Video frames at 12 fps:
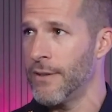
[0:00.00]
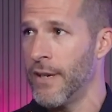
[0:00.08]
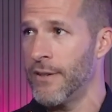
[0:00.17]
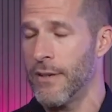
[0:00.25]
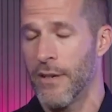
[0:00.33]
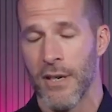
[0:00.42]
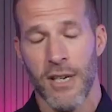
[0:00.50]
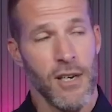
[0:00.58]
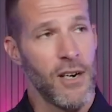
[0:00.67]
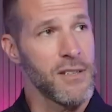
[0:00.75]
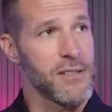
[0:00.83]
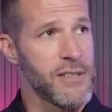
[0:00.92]
It's a
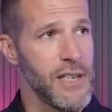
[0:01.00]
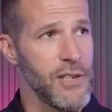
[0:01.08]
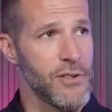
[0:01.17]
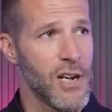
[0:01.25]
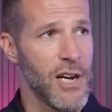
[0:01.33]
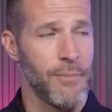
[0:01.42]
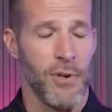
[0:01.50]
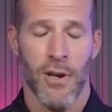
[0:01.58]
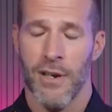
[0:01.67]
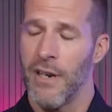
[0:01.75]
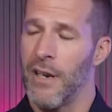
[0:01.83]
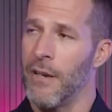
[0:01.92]
unsteady job.
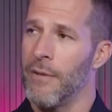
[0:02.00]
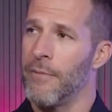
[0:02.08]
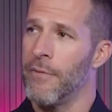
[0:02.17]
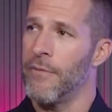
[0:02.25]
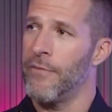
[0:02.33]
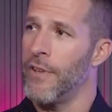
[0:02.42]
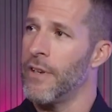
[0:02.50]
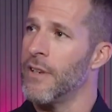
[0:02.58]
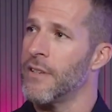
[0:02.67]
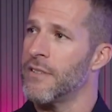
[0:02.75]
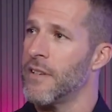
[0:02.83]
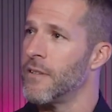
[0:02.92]
Luckily,
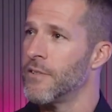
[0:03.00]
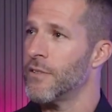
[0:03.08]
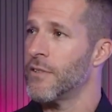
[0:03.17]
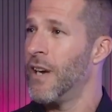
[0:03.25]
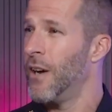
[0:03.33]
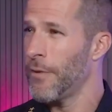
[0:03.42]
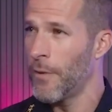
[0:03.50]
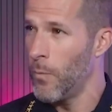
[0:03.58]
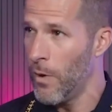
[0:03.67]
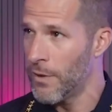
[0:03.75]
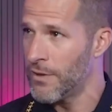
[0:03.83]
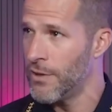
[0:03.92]
fitness and just health and
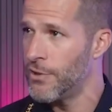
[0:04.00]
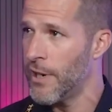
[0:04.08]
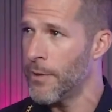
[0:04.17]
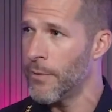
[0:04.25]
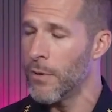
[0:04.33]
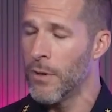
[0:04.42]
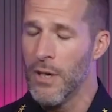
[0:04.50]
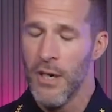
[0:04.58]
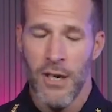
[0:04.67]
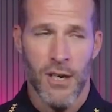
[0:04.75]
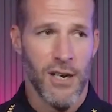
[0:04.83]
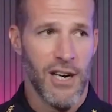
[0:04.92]
wellness in general
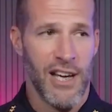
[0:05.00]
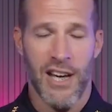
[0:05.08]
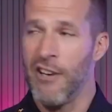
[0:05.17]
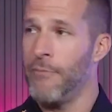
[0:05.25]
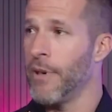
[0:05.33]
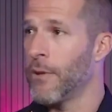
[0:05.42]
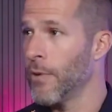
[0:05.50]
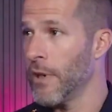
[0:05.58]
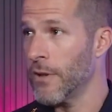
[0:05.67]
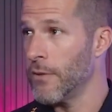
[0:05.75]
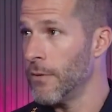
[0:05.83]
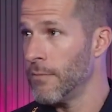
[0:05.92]
have been
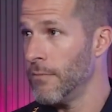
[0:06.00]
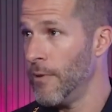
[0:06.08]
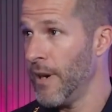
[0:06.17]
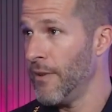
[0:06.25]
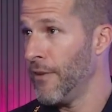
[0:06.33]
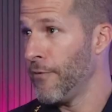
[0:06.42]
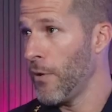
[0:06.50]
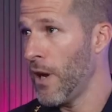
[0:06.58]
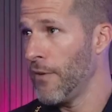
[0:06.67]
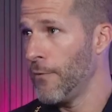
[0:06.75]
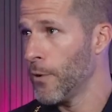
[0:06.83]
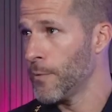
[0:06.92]
critical, right? And for law
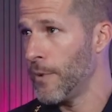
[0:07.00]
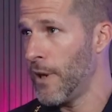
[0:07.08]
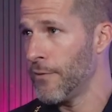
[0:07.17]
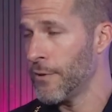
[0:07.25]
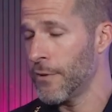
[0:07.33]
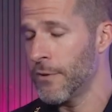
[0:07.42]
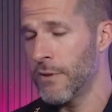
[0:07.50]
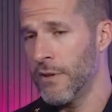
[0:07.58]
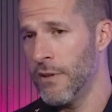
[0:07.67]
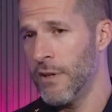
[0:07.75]
enforcement officers,